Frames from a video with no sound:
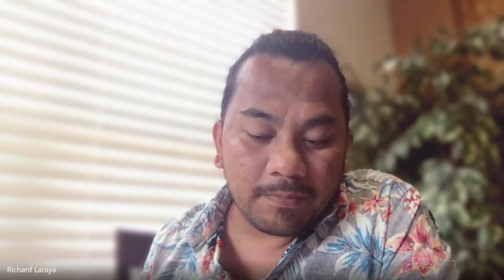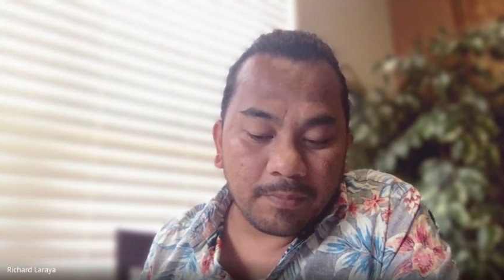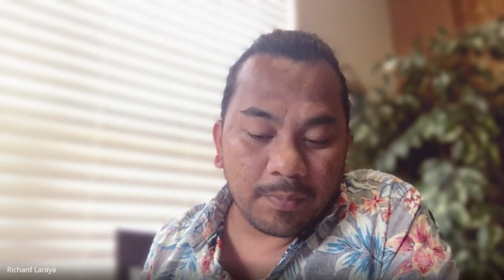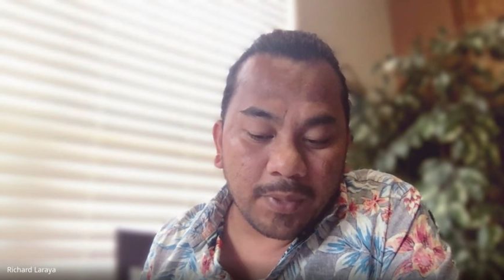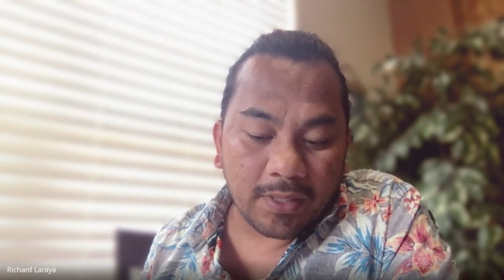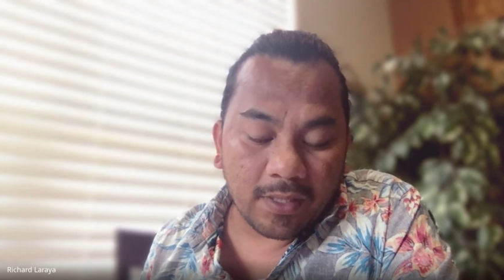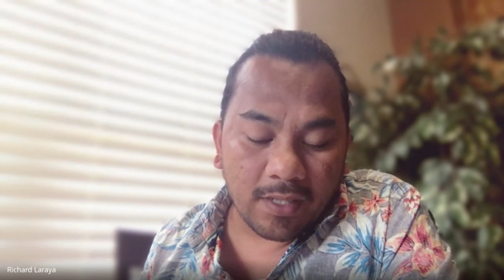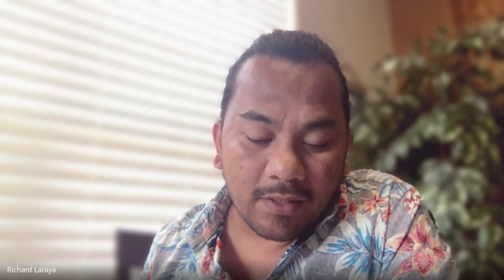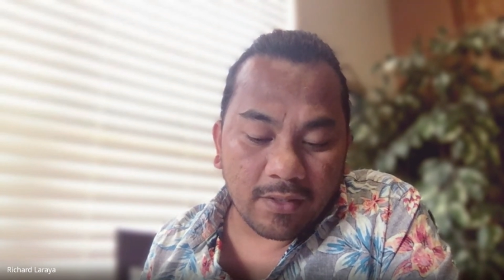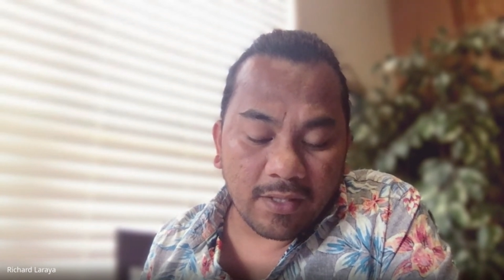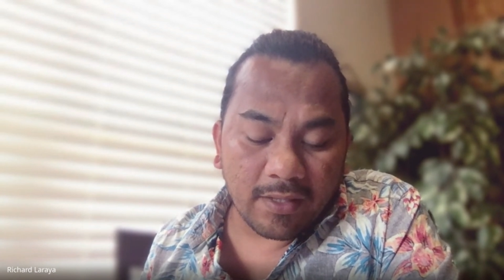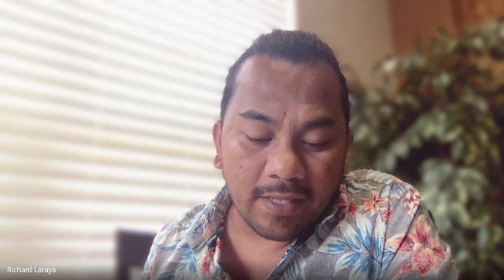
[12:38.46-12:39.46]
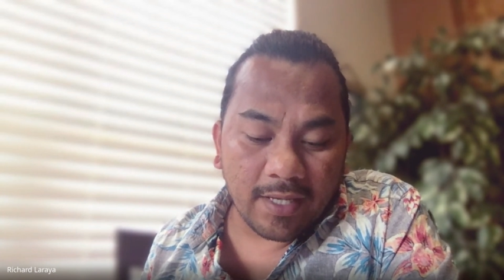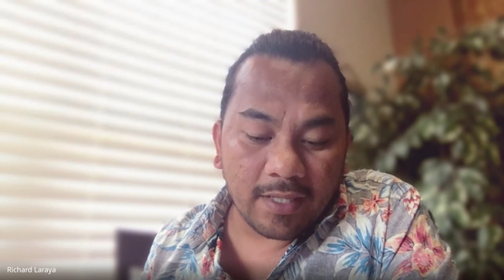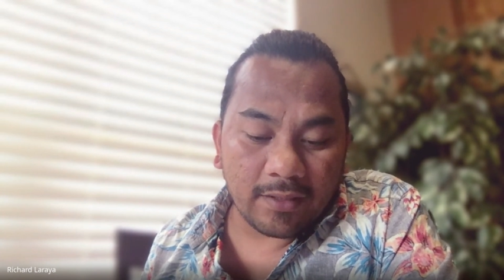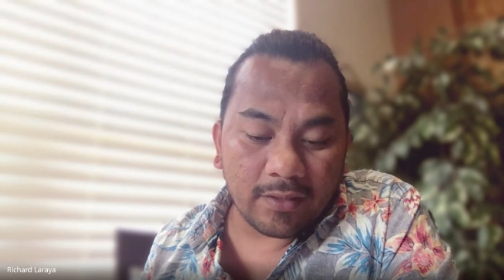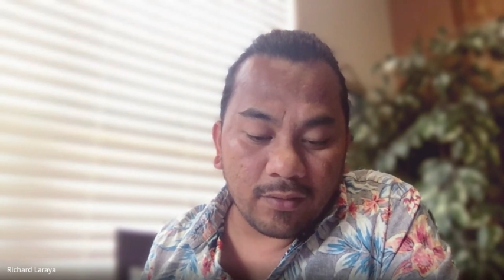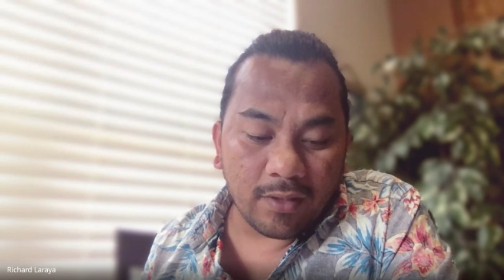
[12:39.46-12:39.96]
But other than
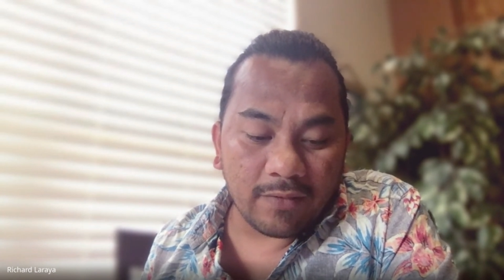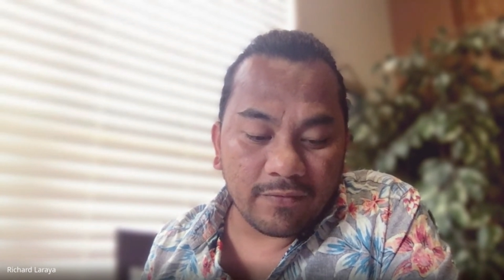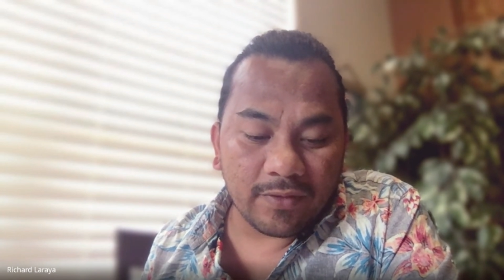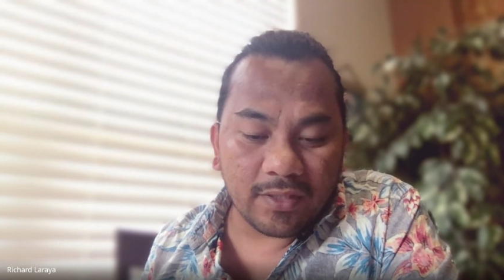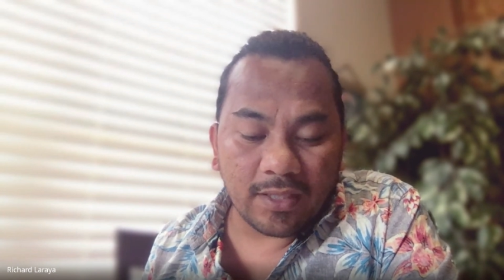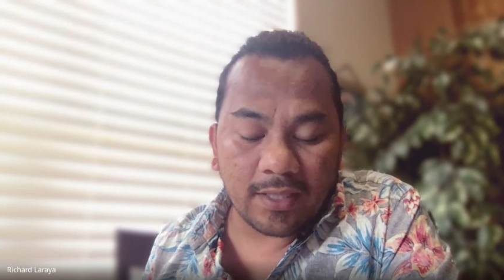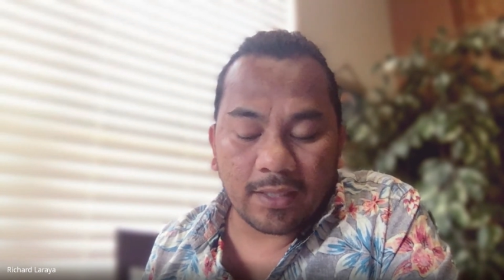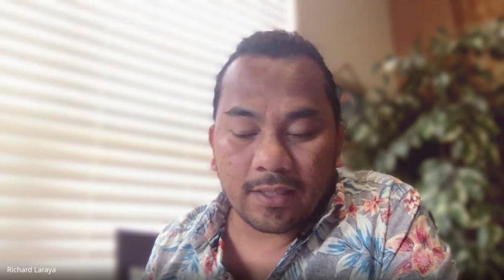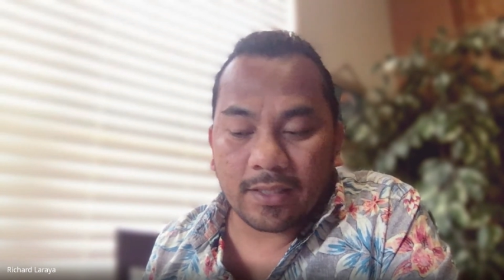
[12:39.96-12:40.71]
that, I feel like